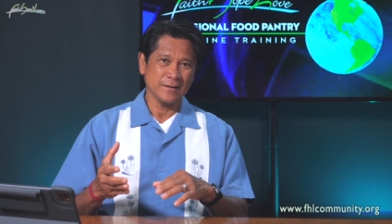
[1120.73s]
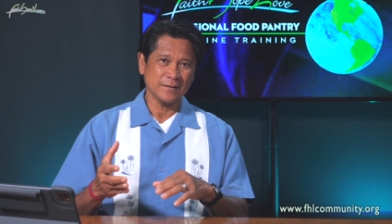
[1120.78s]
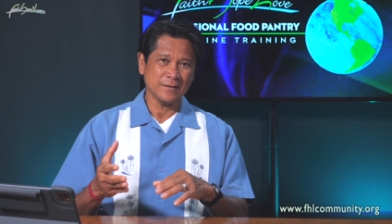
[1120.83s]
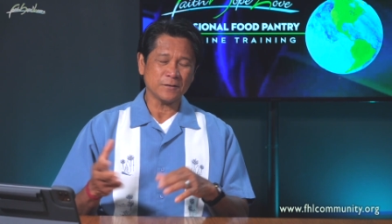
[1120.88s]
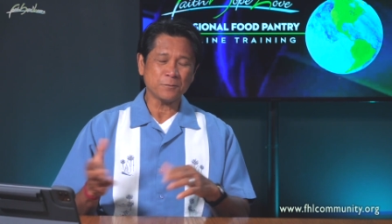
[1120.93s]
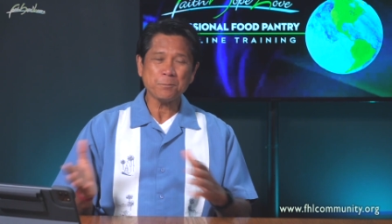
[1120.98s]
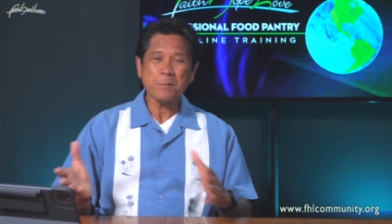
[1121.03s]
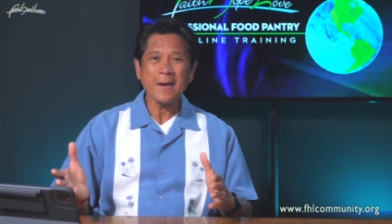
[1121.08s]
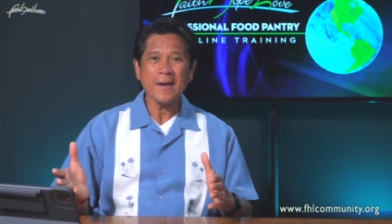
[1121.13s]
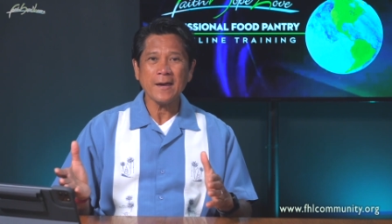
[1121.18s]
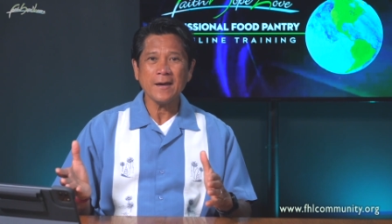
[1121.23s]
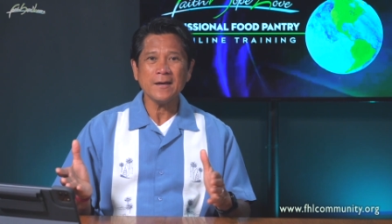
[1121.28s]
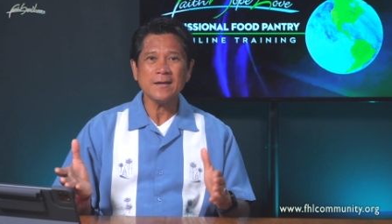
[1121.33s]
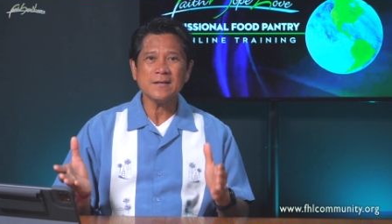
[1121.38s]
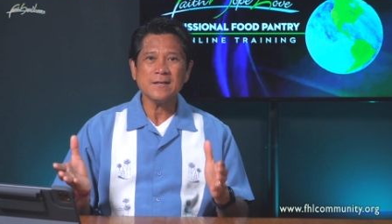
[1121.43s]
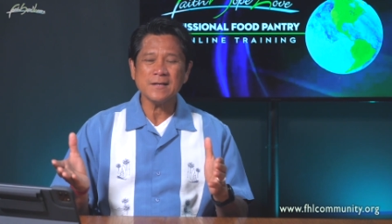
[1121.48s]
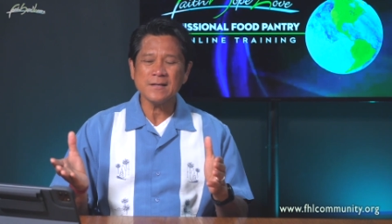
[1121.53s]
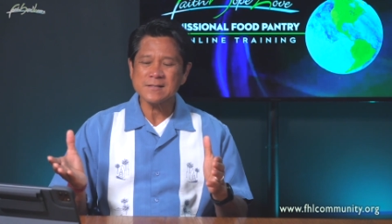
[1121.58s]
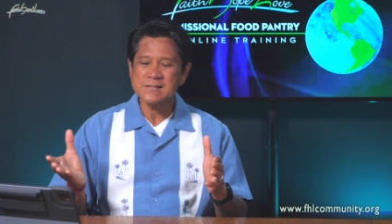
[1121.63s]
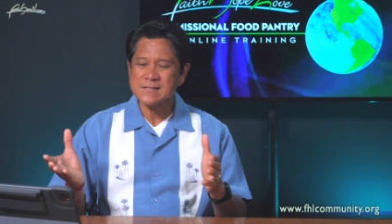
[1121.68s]
Their
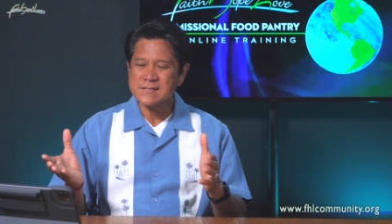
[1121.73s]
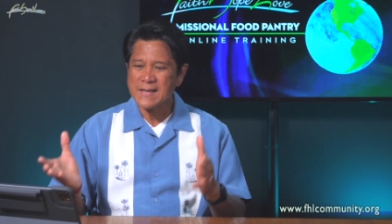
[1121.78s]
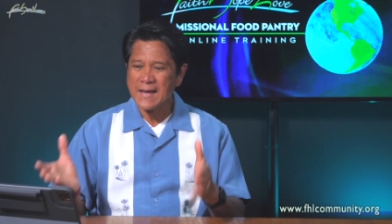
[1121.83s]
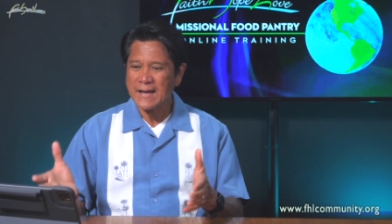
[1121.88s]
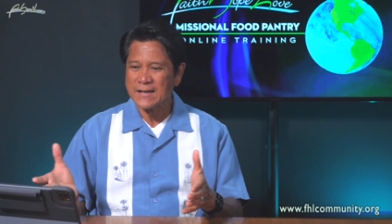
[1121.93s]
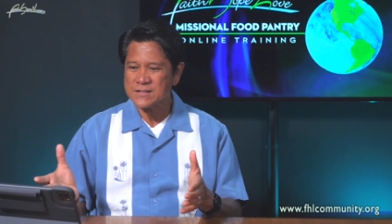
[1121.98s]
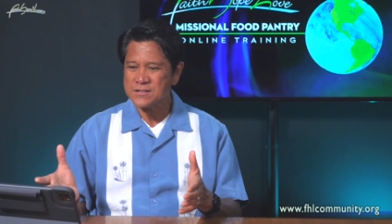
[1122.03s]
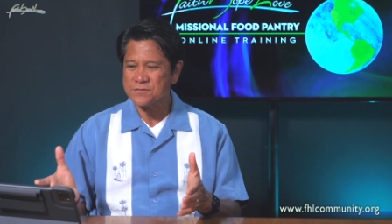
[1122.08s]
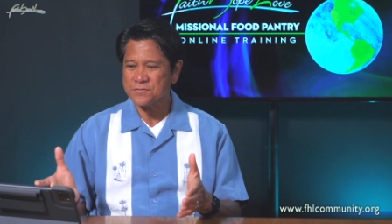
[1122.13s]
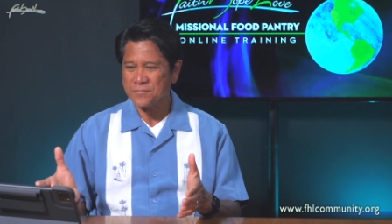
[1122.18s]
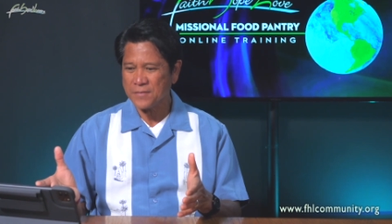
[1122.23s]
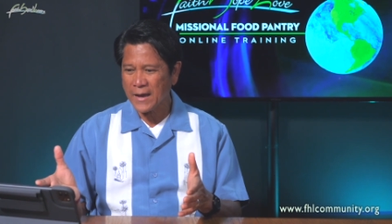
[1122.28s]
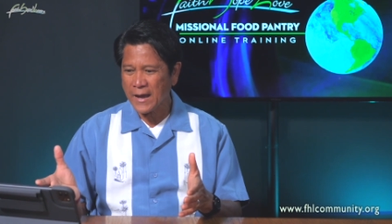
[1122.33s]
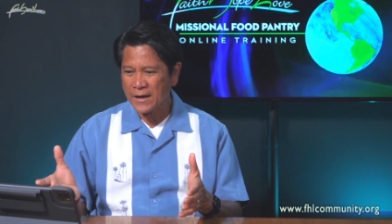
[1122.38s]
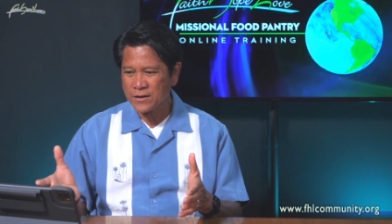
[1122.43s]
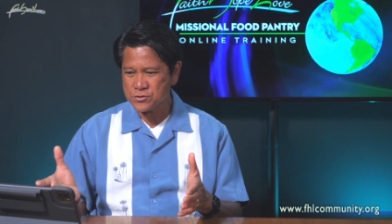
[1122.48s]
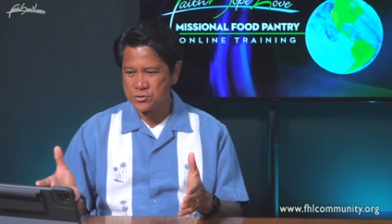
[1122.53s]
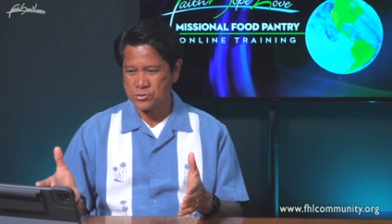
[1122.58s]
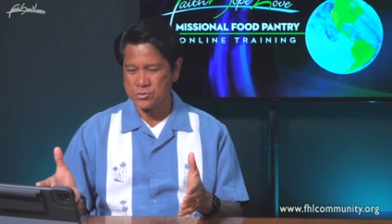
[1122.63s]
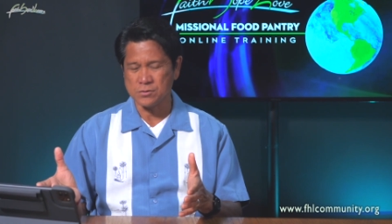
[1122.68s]
pay is
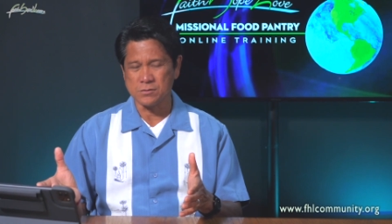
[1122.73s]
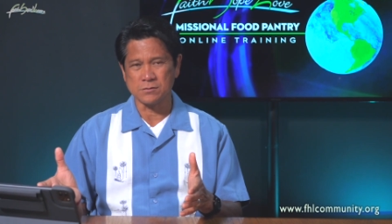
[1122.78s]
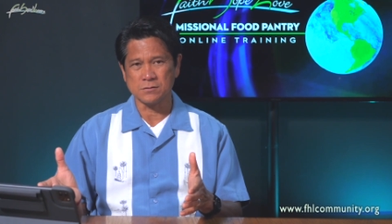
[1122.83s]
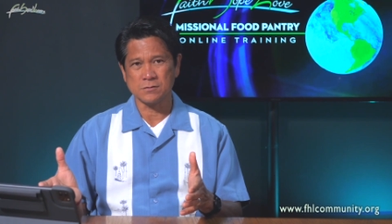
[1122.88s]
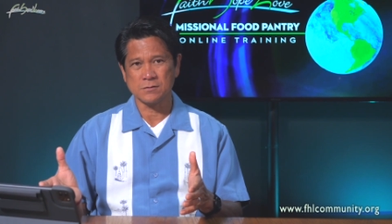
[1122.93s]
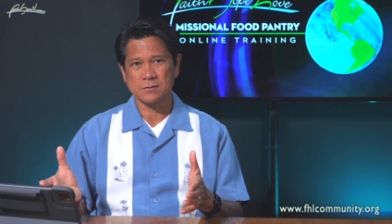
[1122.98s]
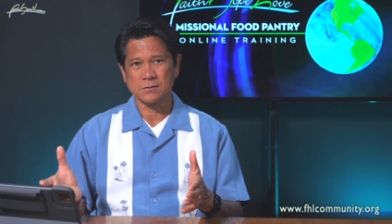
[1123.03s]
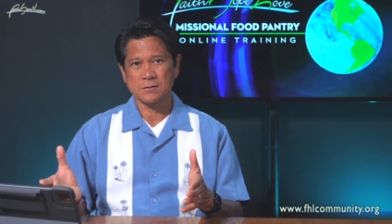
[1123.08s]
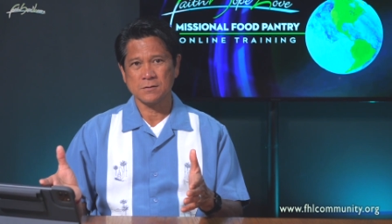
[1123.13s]
satisfaction,